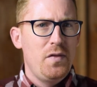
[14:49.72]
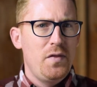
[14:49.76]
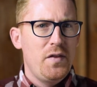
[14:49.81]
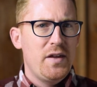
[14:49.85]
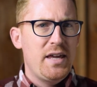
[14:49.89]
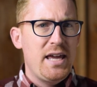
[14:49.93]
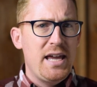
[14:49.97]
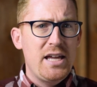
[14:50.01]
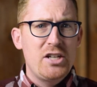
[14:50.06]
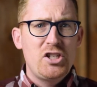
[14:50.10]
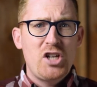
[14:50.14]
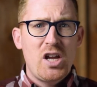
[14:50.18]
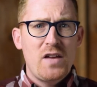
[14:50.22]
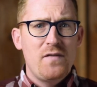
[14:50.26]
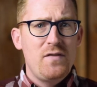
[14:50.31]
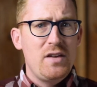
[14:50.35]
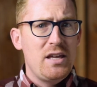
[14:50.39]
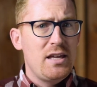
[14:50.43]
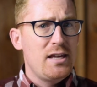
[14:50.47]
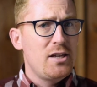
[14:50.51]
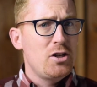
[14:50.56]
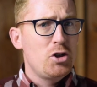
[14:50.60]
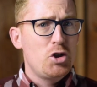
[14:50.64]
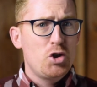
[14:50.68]
The
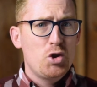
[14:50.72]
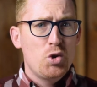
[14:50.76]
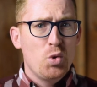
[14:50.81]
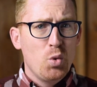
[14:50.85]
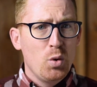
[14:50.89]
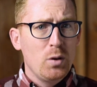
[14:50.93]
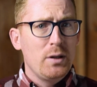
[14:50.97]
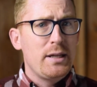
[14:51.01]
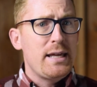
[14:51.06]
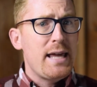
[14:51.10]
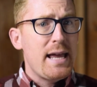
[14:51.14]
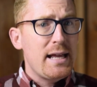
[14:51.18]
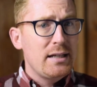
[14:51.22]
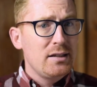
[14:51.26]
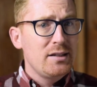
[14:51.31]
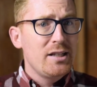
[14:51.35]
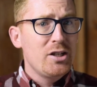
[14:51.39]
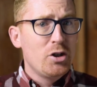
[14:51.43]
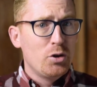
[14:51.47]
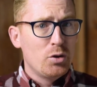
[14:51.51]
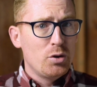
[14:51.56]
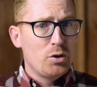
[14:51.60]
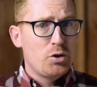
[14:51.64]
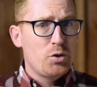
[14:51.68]
KJV is surely a
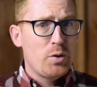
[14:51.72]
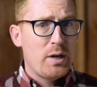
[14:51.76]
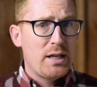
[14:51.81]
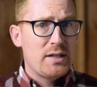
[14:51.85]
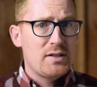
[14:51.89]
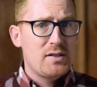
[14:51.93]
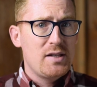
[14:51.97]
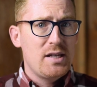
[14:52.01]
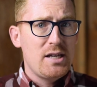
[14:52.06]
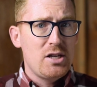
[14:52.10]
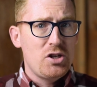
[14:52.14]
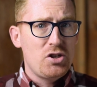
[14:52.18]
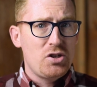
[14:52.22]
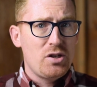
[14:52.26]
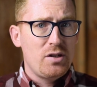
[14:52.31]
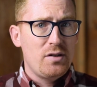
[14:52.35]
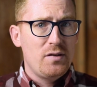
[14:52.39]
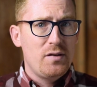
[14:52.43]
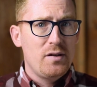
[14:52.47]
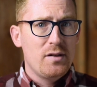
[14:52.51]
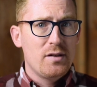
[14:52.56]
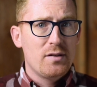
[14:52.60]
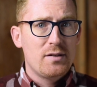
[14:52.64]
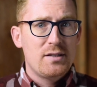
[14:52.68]
literal
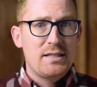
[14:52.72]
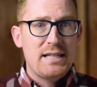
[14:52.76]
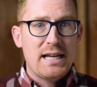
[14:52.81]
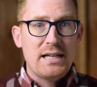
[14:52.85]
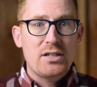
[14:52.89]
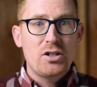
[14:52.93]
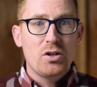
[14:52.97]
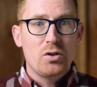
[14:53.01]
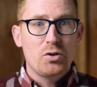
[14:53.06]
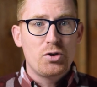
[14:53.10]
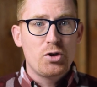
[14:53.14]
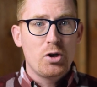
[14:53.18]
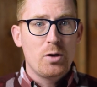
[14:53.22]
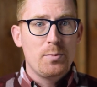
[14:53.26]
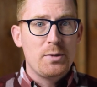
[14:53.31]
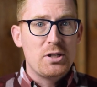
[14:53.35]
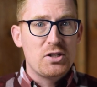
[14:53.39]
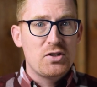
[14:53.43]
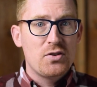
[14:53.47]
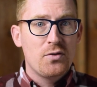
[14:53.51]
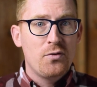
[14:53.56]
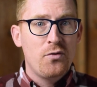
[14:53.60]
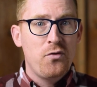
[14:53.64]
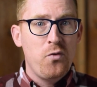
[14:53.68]
translation. The technical term
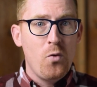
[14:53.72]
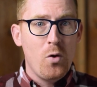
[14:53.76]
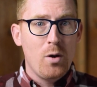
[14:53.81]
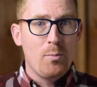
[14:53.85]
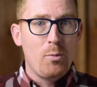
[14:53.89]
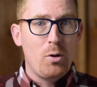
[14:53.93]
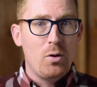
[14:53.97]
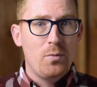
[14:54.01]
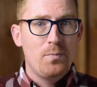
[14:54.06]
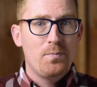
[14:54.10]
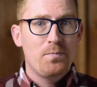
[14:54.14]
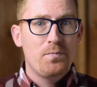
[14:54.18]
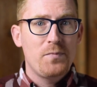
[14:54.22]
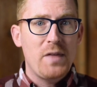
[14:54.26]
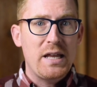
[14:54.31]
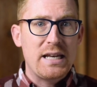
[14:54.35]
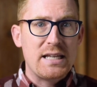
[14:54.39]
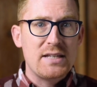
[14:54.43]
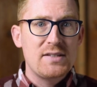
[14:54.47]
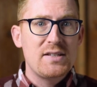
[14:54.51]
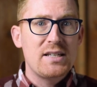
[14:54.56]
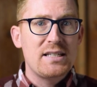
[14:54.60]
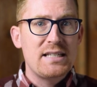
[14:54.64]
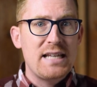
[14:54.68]
is formal. That
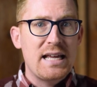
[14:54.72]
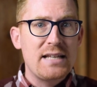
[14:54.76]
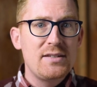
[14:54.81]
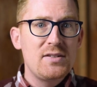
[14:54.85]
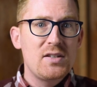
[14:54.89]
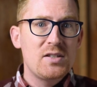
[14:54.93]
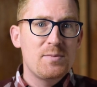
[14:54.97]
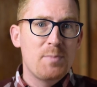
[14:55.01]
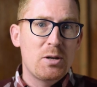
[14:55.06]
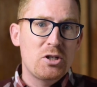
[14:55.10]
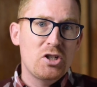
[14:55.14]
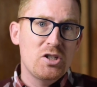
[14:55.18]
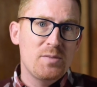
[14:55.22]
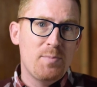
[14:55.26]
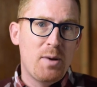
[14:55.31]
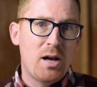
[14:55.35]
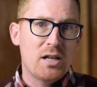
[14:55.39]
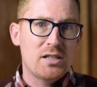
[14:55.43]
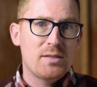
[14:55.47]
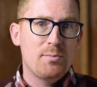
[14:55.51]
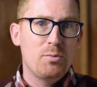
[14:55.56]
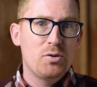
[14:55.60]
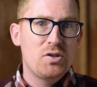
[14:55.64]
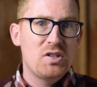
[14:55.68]
is, it tends as much as
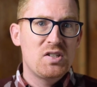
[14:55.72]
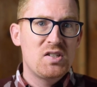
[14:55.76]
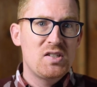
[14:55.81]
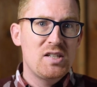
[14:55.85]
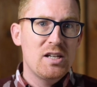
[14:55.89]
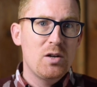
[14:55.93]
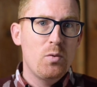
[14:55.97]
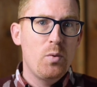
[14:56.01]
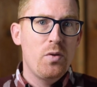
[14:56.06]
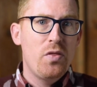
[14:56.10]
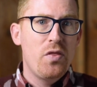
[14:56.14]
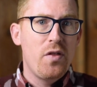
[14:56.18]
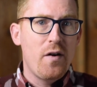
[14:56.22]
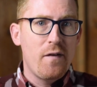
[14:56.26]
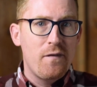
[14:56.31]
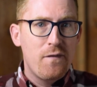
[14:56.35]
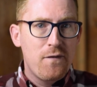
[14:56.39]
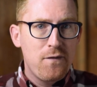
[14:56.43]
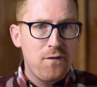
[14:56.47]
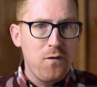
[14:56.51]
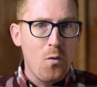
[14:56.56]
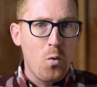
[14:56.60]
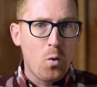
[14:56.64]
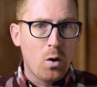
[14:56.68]
possible to stick with the
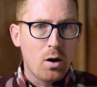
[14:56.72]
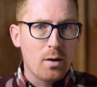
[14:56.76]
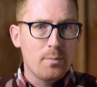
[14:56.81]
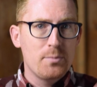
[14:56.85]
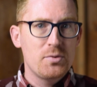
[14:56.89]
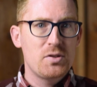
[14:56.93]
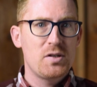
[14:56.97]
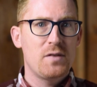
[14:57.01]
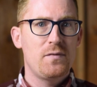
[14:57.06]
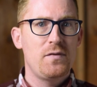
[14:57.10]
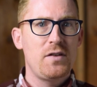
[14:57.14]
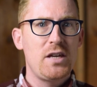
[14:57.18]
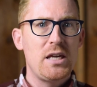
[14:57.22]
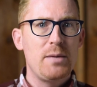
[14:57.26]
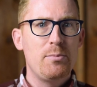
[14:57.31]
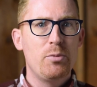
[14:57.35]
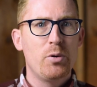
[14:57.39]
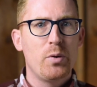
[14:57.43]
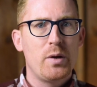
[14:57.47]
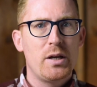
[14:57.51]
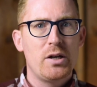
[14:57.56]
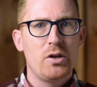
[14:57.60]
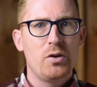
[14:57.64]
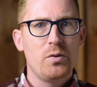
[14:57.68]
forms of
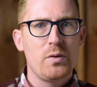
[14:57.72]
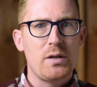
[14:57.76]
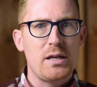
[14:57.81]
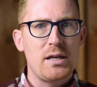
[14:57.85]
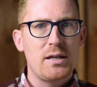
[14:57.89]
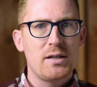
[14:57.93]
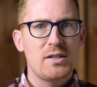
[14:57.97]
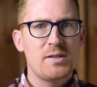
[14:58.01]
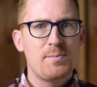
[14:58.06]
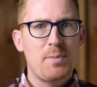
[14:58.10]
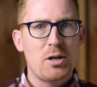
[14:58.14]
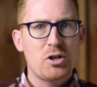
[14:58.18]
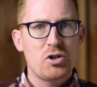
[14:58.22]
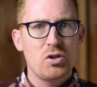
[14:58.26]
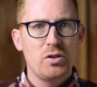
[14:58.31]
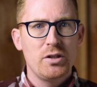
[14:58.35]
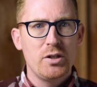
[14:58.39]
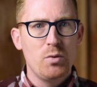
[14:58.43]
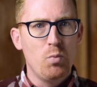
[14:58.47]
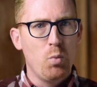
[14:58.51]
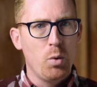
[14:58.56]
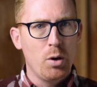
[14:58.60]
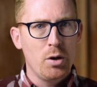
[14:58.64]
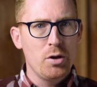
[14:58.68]
Hebrew and Greek,
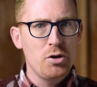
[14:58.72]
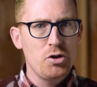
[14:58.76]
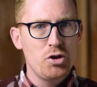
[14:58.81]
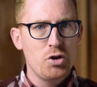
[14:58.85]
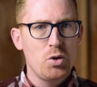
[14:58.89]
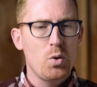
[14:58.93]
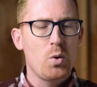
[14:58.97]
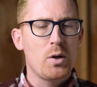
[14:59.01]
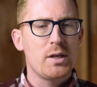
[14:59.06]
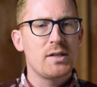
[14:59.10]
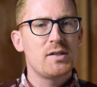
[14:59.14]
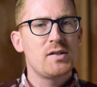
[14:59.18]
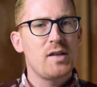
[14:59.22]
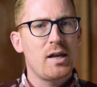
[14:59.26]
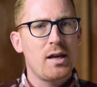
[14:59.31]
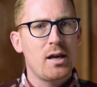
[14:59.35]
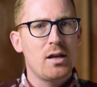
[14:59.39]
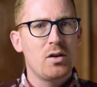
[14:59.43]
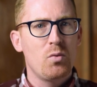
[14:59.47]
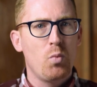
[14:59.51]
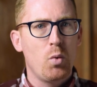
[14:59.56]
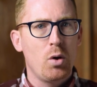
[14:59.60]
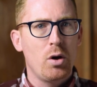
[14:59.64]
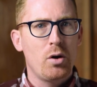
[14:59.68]
especially word choice
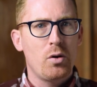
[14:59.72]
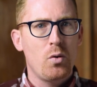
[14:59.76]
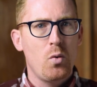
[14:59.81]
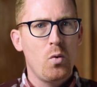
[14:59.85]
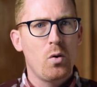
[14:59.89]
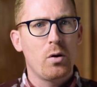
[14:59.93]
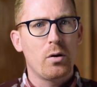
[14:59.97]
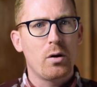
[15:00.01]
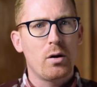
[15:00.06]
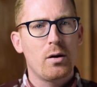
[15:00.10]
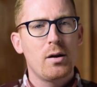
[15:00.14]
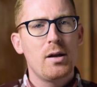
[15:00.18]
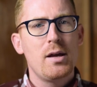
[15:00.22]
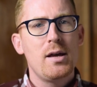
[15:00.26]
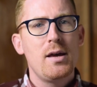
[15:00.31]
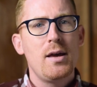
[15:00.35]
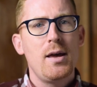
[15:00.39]
and word order.